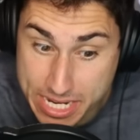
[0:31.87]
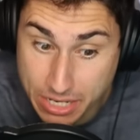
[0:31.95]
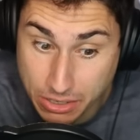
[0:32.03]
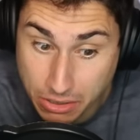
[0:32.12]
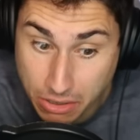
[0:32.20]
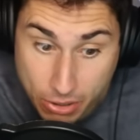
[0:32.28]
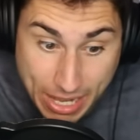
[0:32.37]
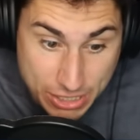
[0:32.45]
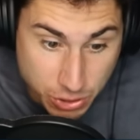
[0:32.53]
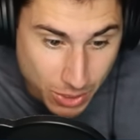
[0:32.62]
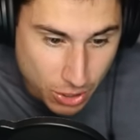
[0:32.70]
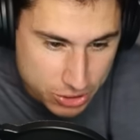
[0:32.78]
here. Okay,
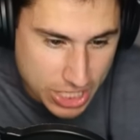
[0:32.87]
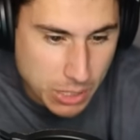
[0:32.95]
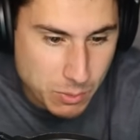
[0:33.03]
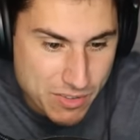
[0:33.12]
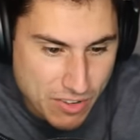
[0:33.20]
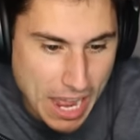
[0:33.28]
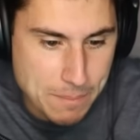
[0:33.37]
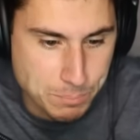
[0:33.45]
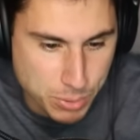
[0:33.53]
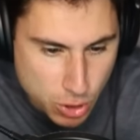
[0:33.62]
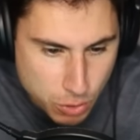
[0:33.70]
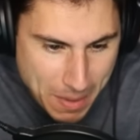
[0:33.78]
so it looks like we've got
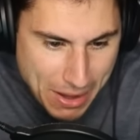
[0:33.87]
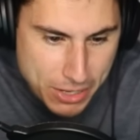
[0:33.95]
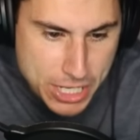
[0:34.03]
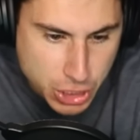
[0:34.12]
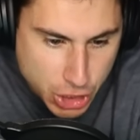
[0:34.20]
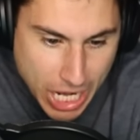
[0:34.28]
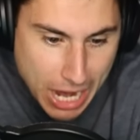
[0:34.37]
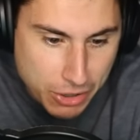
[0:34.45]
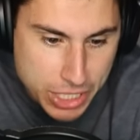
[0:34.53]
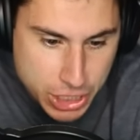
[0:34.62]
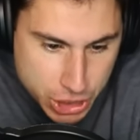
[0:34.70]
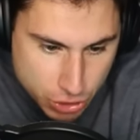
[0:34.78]
blueberry,
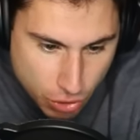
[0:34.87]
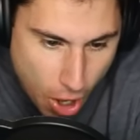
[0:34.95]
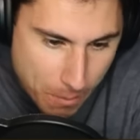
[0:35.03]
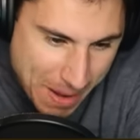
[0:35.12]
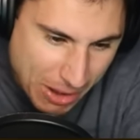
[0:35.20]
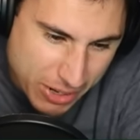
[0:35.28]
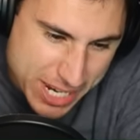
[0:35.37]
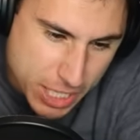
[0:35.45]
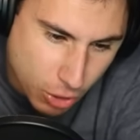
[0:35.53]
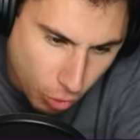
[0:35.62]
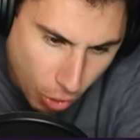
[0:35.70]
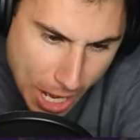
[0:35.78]
cherry, strawberry,
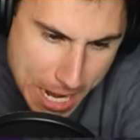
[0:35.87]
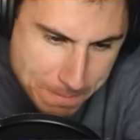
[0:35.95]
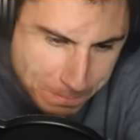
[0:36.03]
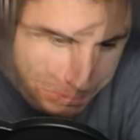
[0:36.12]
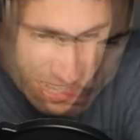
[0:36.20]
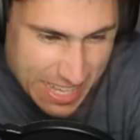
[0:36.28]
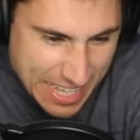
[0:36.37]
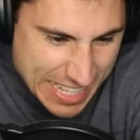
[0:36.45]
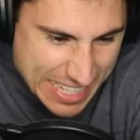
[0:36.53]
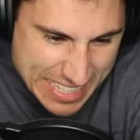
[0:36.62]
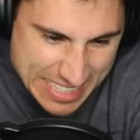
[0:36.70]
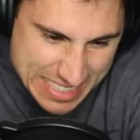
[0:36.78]
grape,
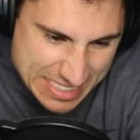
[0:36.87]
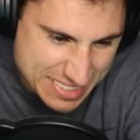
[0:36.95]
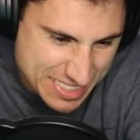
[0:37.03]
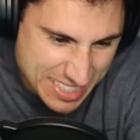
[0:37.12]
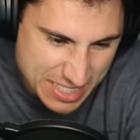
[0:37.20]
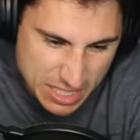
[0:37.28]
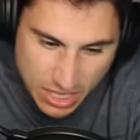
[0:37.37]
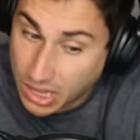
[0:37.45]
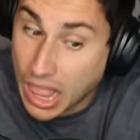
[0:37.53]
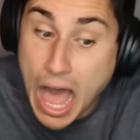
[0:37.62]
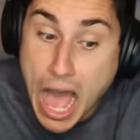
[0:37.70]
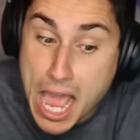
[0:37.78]
uh,
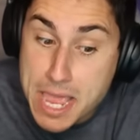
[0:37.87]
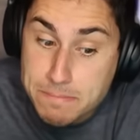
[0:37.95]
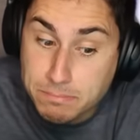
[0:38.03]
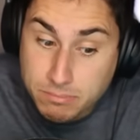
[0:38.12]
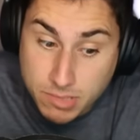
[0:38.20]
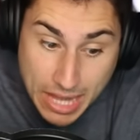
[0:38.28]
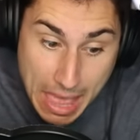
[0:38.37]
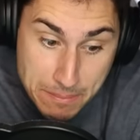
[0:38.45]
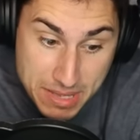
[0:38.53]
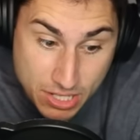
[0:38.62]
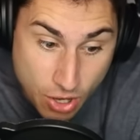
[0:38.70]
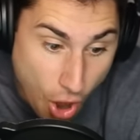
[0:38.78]
lime,
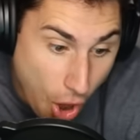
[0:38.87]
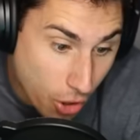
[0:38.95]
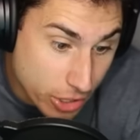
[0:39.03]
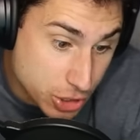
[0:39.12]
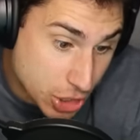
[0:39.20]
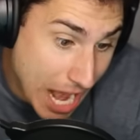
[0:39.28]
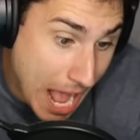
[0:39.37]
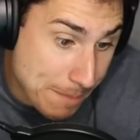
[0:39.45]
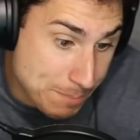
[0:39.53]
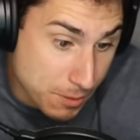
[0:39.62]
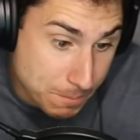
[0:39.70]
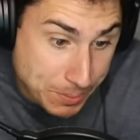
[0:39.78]
lemon, orange,
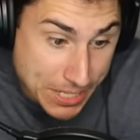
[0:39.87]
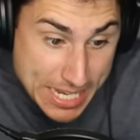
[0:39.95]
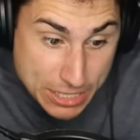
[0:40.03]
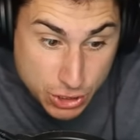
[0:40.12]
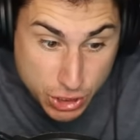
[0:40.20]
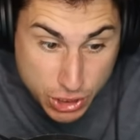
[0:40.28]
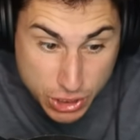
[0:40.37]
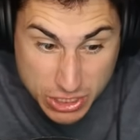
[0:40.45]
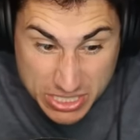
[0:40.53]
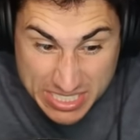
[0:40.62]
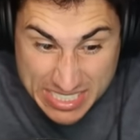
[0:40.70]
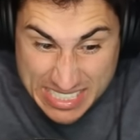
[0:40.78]
apple, peach,
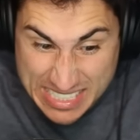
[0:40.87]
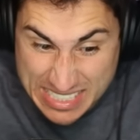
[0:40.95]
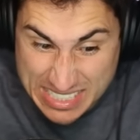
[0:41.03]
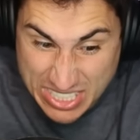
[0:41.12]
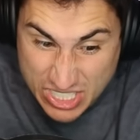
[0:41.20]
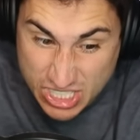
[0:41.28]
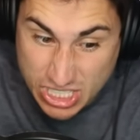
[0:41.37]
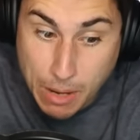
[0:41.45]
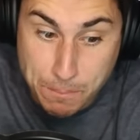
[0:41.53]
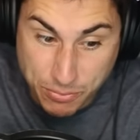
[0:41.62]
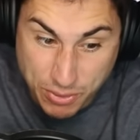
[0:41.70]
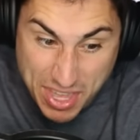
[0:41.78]
uh,
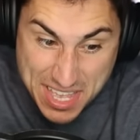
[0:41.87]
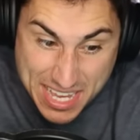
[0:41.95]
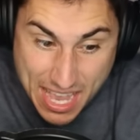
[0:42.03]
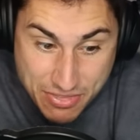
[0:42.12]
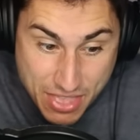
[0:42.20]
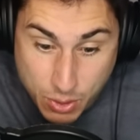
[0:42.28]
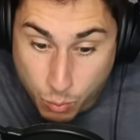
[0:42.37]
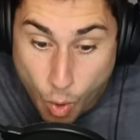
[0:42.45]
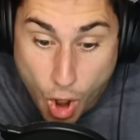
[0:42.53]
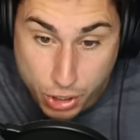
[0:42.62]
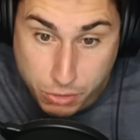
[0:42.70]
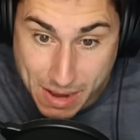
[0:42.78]
something, and then
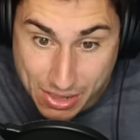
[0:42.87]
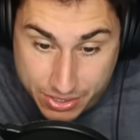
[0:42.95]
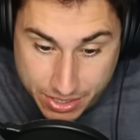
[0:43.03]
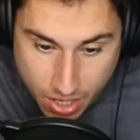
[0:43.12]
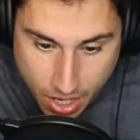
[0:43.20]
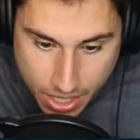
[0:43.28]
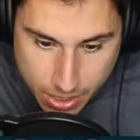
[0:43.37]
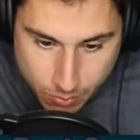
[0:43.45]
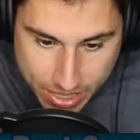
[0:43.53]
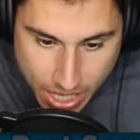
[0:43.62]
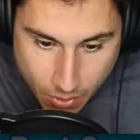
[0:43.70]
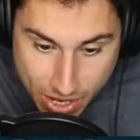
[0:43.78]
watermelon. All right, here
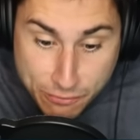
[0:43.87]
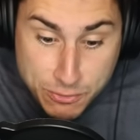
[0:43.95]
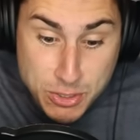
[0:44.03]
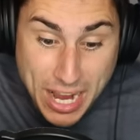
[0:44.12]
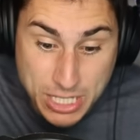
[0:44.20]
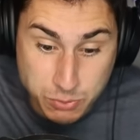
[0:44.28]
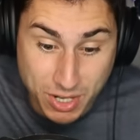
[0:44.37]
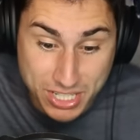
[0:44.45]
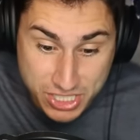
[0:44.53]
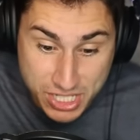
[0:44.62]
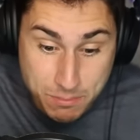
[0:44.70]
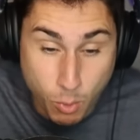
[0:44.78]
we go. If you guys want
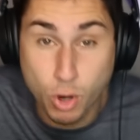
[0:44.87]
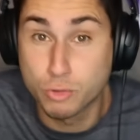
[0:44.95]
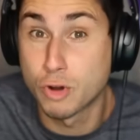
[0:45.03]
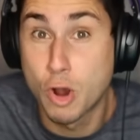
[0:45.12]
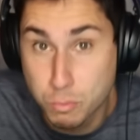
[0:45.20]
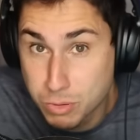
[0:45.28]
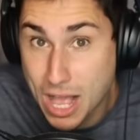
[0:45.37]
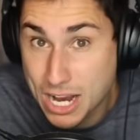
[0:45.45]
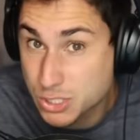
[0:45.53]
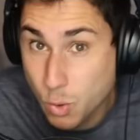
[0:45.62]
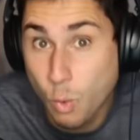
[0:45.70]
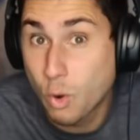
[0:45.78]
to see more
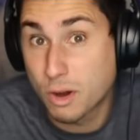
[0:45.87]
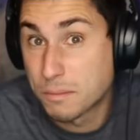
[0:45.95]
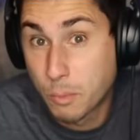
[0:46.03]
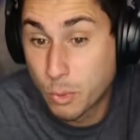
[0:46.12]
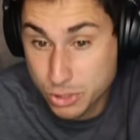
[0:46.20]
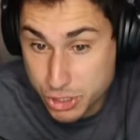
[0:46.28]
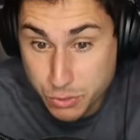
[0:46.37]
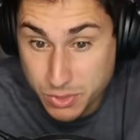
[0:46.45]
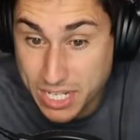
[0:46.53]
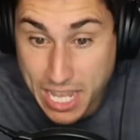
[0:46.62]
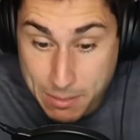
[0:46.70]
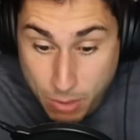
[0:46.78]
Roblox or more
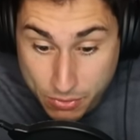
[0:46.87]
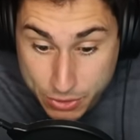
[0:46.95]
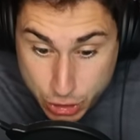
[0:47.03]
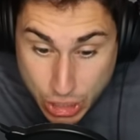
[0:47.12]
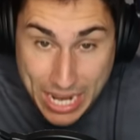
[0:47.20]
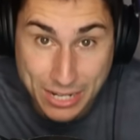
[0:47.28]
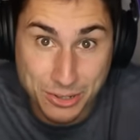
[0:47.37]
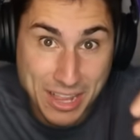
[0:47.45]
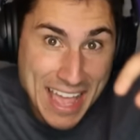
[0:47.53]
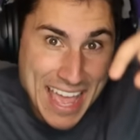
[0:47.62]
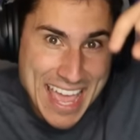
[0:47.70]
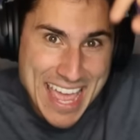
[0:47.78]
Suika game on the channel,
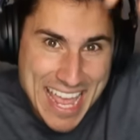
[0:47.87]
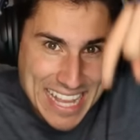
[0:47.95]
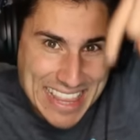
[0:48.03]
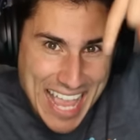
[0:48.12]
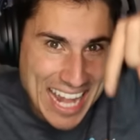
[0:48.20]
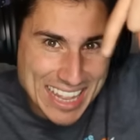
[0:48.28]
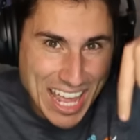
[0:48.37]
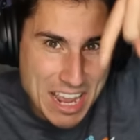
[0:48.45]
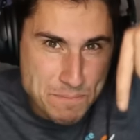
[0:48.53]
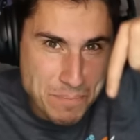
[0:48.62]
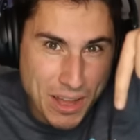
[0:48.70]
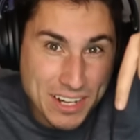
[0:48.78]
hit that
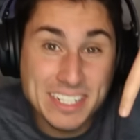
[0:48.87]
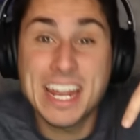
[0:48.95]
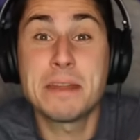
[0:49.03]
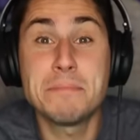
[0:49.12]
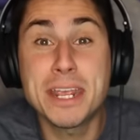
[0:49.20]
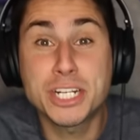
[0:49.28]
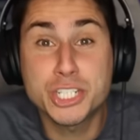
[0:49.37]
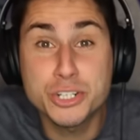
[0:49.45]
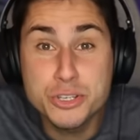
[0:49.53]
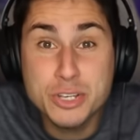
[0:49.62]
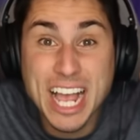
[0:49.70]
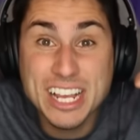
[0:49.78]
like button and make sure
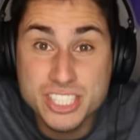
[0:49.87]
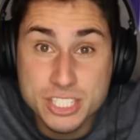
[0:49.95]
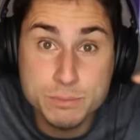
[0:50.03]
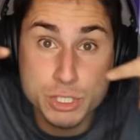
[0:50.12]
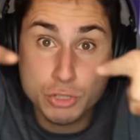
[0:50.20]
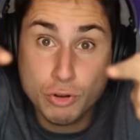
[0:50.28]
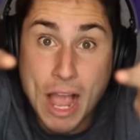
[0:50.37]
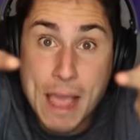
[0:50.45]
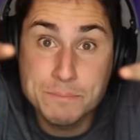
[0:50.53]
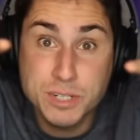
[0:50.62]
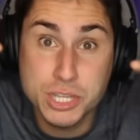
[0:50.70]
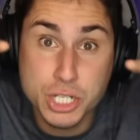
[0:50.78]
you guys
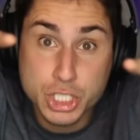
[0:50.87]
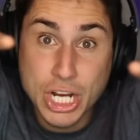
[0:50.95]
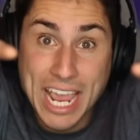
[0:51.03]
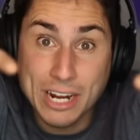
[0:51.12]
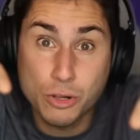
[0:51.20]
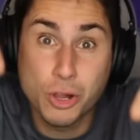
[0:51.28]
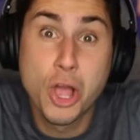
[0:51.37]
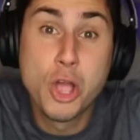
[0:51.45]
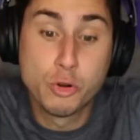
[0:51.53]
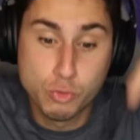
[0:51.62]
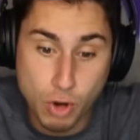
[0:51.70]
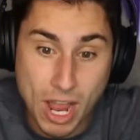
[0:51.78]
subscribe to the channel
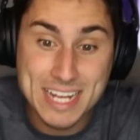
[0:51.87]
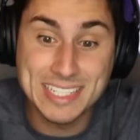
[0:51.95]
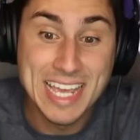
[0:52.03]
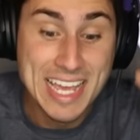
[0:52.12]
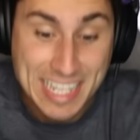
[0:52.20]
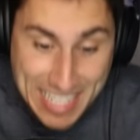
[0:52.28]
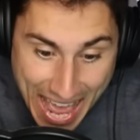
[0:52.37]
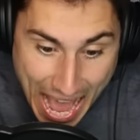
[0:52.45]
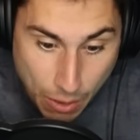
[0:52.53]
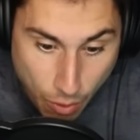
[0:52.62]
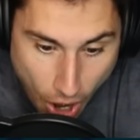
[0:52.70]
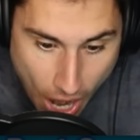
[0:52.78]
right
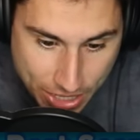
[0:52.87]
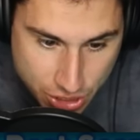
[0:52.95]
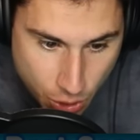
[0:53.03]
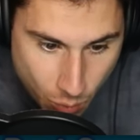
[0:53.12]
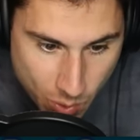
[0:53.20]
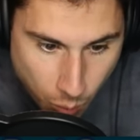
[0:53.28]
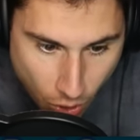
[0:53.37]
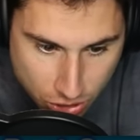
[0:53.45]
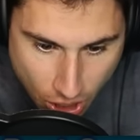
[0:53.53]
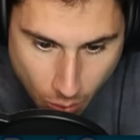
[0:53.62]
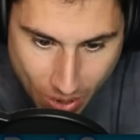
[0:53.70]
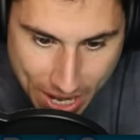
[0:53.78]
now. All right, so we
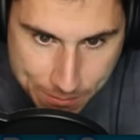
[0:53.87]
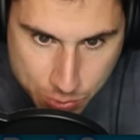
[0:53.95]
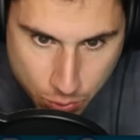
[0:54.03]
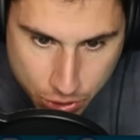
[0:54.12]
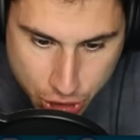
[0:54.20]
worked our way up to a